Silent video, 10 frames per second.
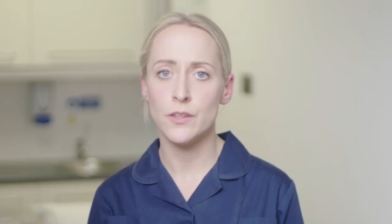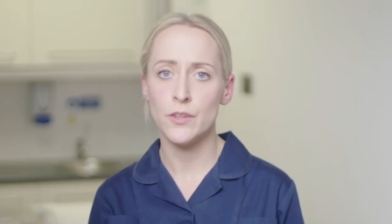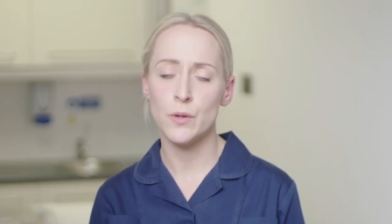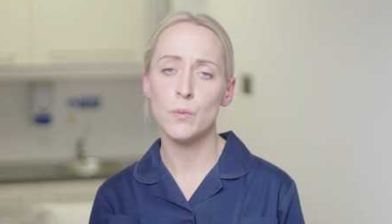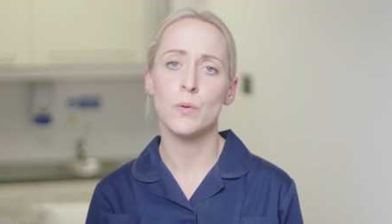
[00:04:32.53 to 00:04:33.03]

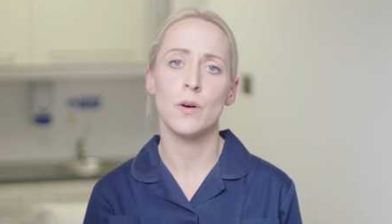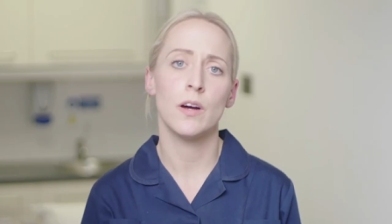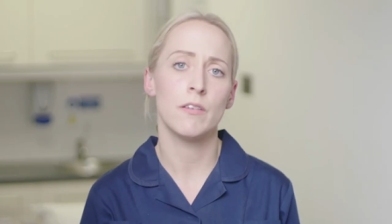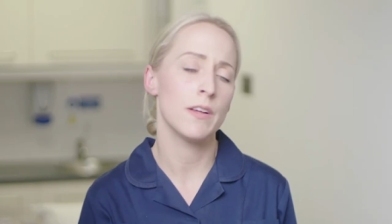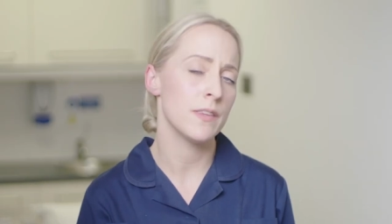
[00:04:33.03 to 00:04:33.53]
You
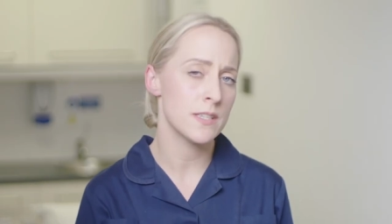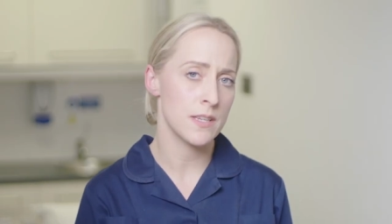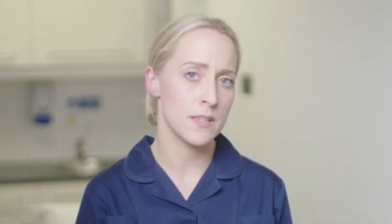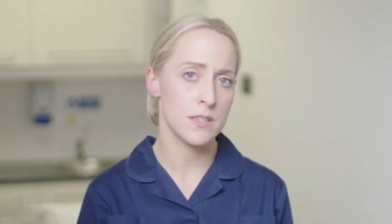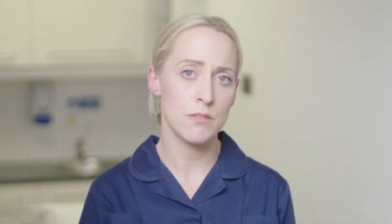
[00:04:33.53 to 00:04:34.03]
are at the
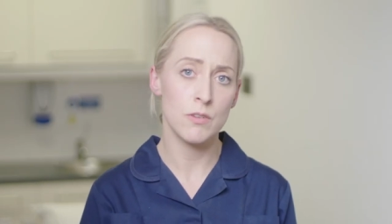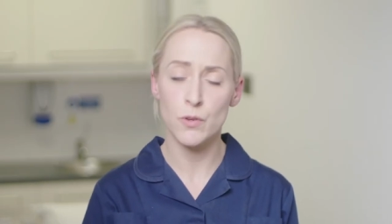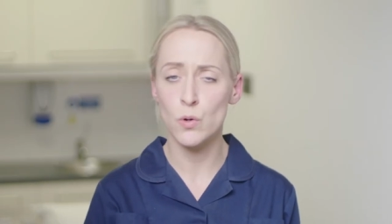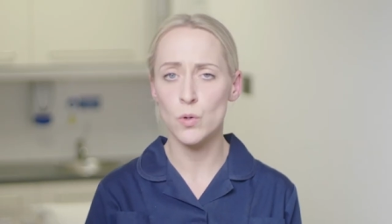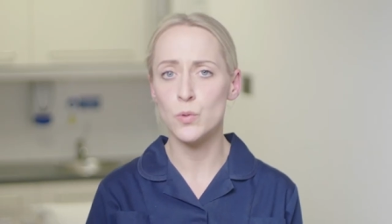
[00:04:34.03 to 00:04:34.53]
centre
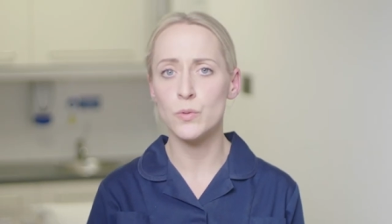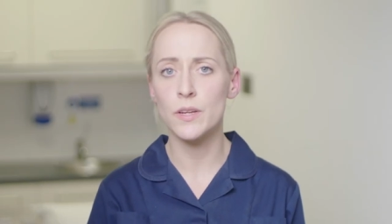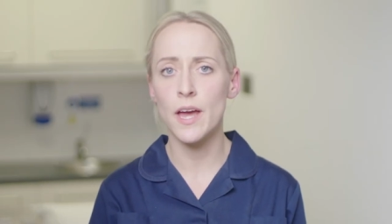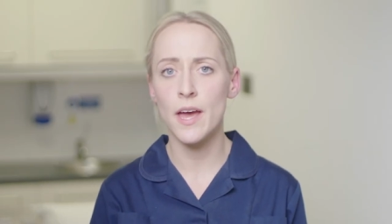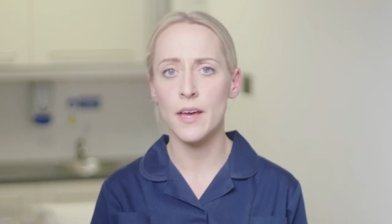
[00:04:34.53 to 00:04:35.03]
of your own
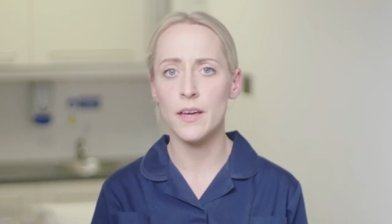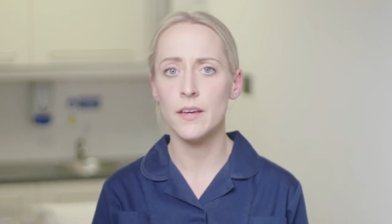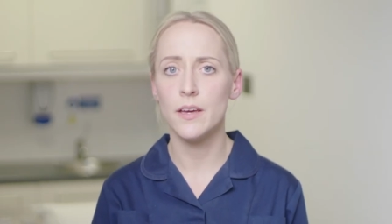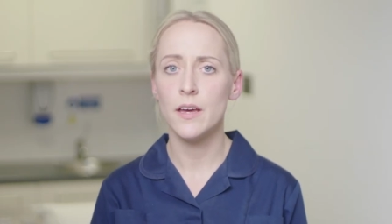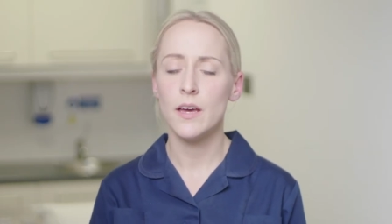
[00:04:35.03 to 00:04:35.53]
care
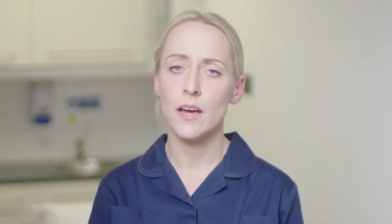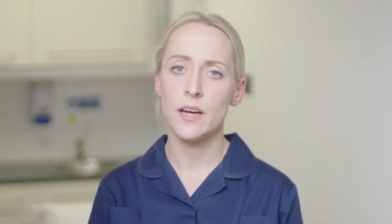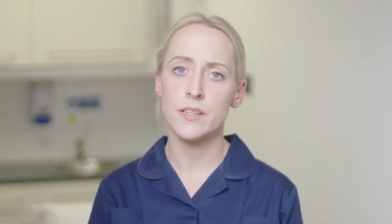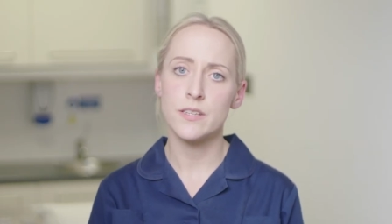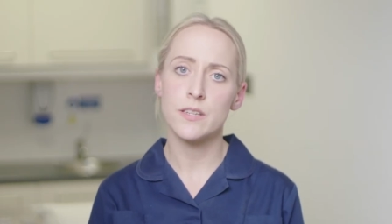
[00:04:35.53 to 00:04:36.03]

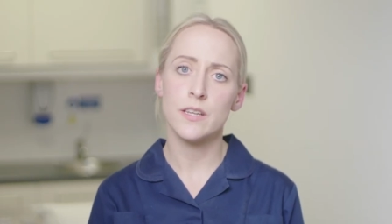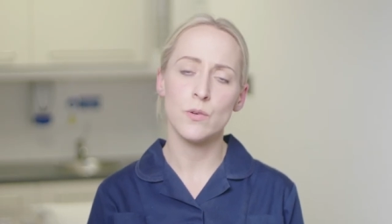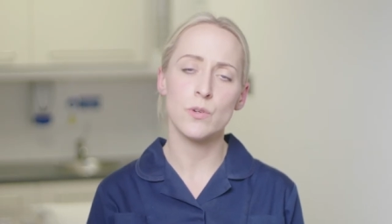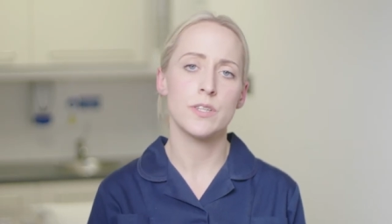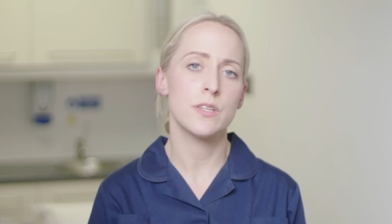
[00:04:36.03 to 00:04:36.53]
and
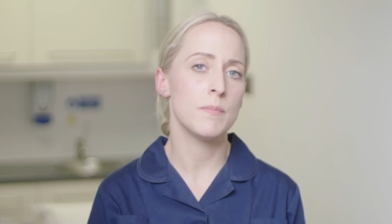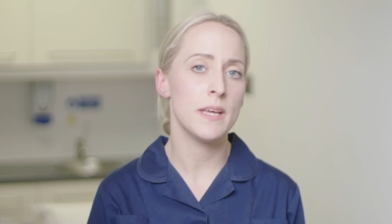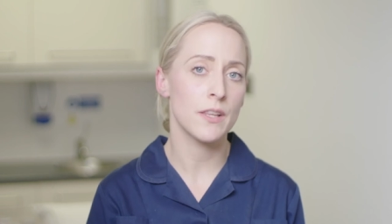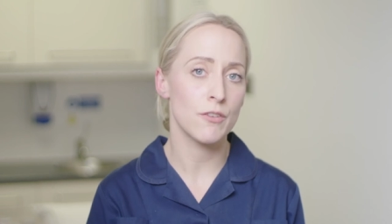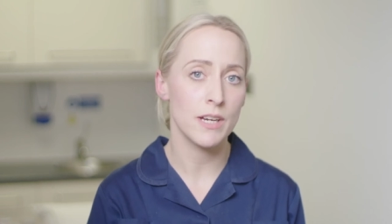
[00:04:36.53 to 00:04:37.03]
in order to
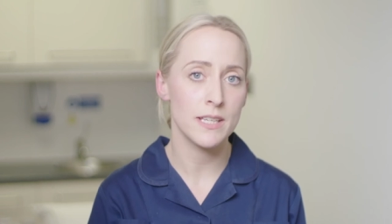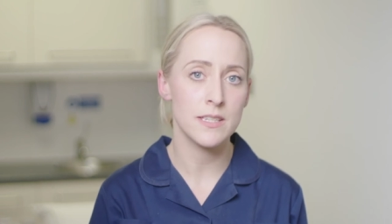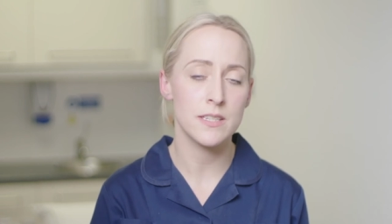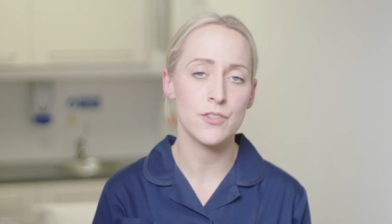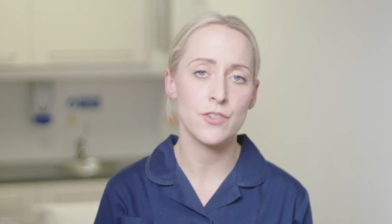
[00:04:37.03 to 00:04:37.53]
make the right
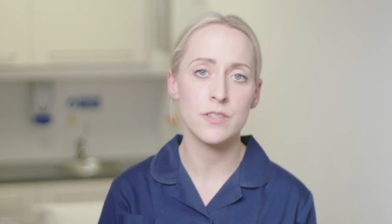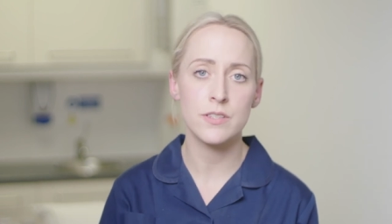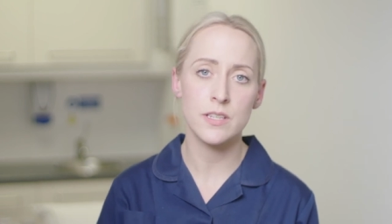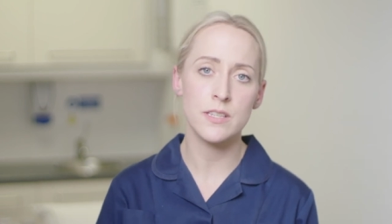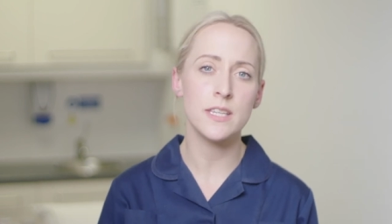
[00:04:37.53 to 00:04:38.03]

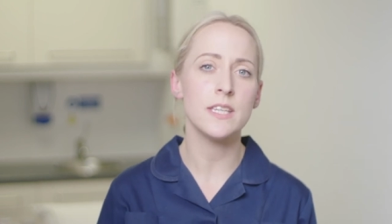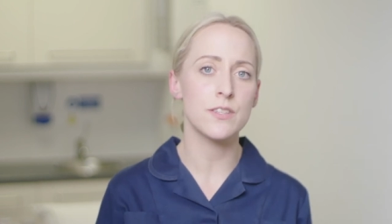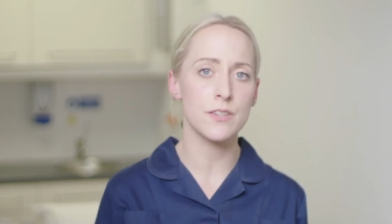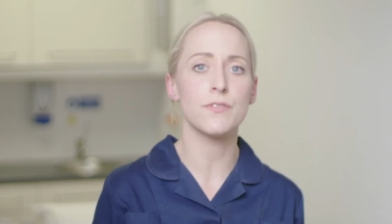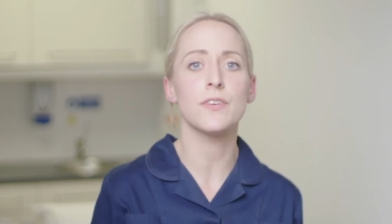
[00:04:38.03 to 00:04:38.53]
decisions you
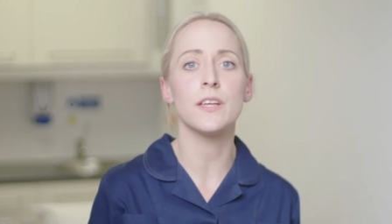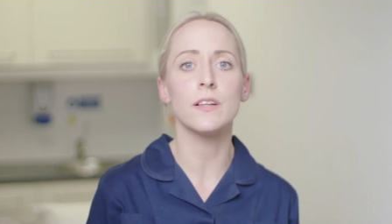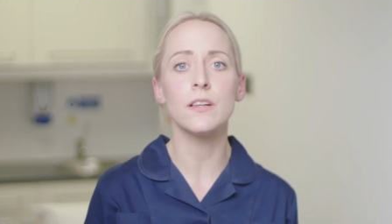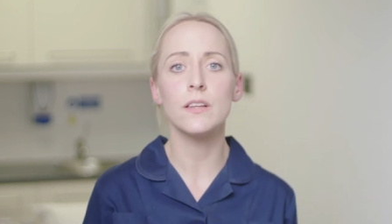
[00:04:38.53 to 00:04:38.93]
need to feel